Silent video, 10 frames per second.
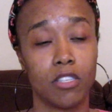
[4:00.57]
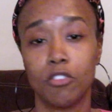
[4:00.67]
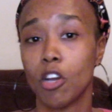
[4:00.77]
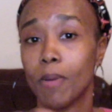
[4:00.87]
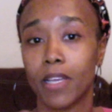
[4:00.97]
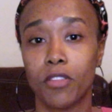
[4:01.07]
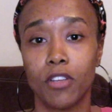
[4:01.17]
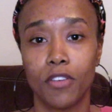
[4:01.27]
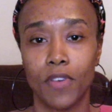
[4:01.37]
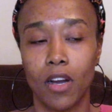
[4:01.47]
and you go back through
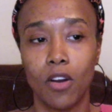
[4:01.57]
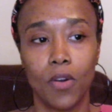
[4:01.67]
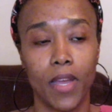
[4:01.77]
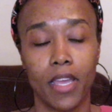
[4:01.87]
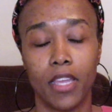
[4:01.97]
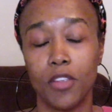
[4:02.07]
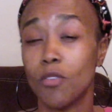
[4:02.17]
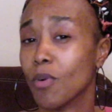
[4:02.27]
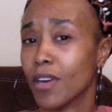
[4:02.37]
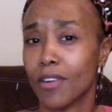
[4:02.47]
your phone and
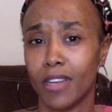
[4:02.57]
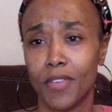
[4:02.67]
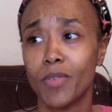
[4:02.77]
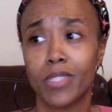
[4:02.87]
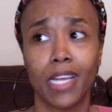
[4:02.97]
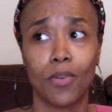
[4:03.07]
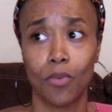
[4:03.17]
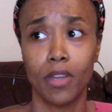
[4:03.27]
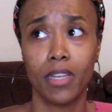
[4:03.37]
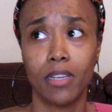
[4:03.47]
you're wondering if he was like
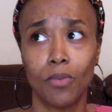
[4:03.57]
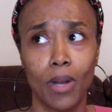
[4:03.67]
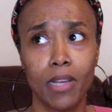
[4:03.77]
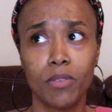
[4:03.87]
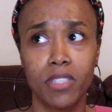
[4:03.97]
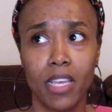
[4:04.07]
running while he was